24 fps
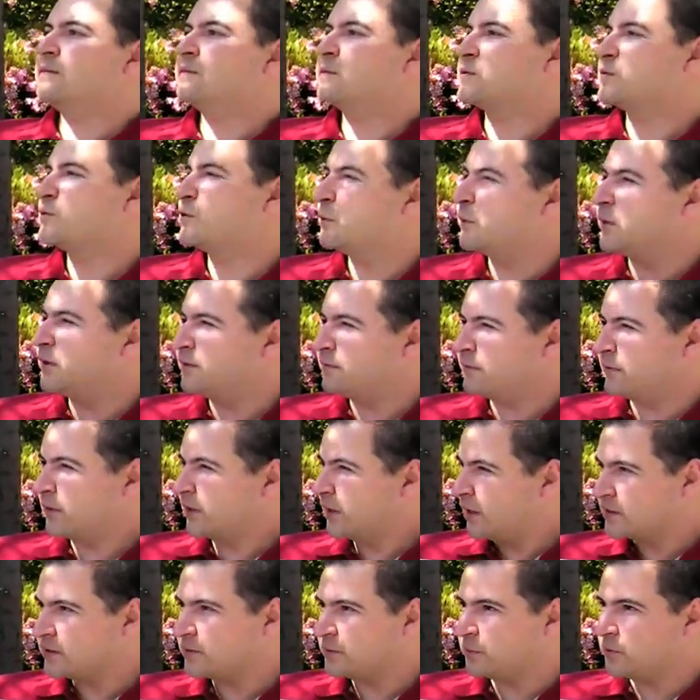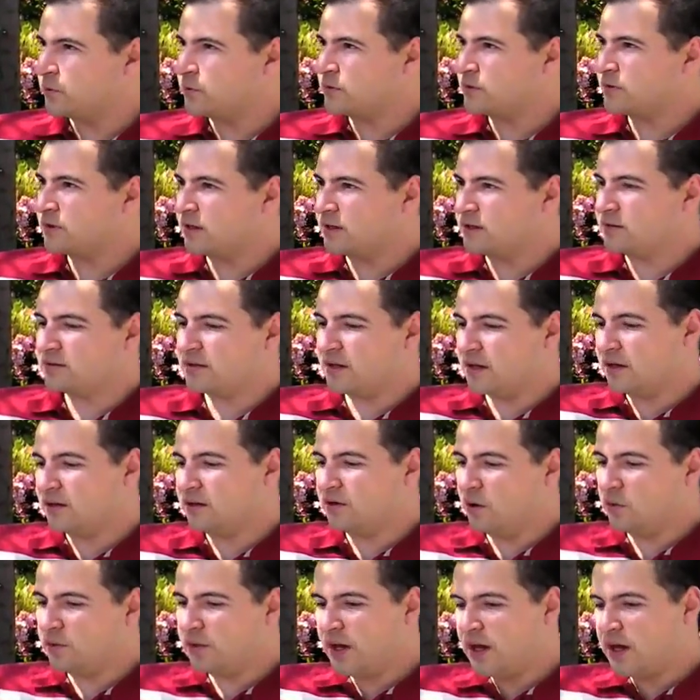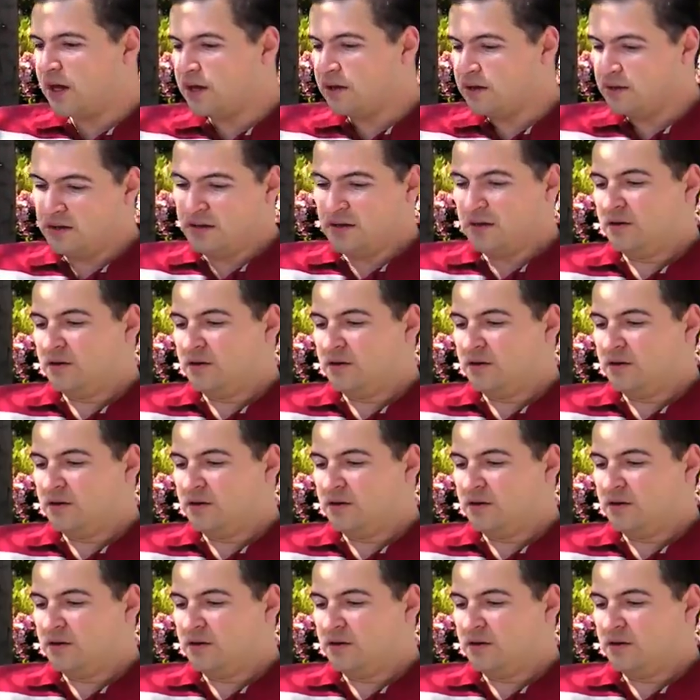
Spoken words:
for so many different customers, that it's like, okay,